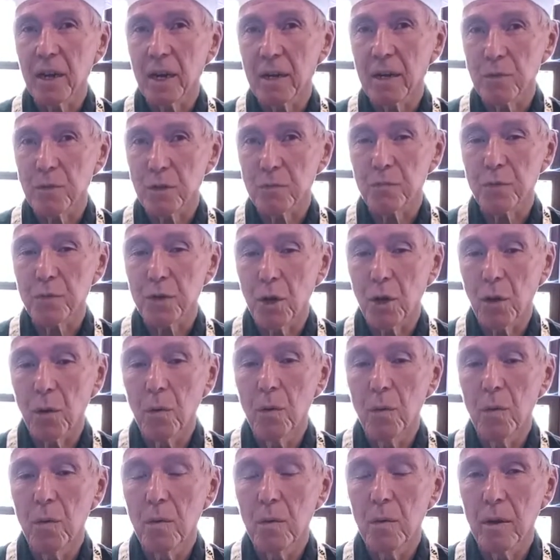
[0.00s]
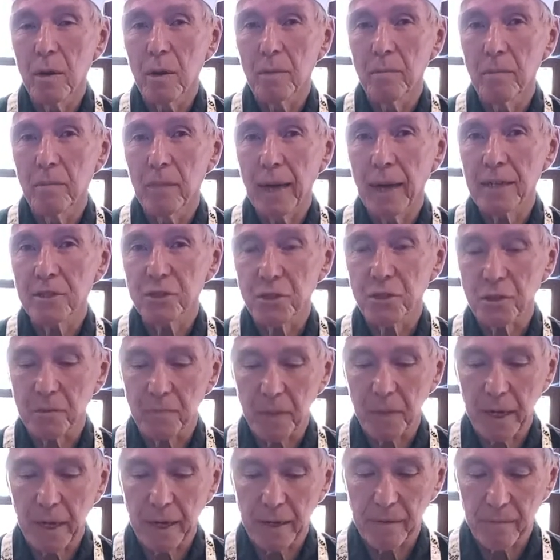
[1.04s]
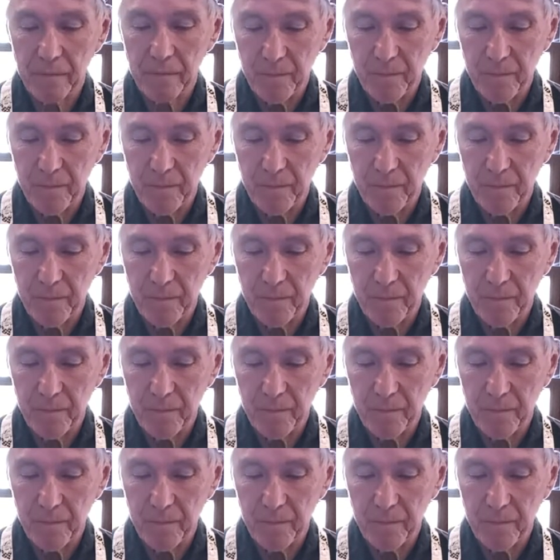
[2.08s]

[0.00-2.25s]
Arbor Pro master plan.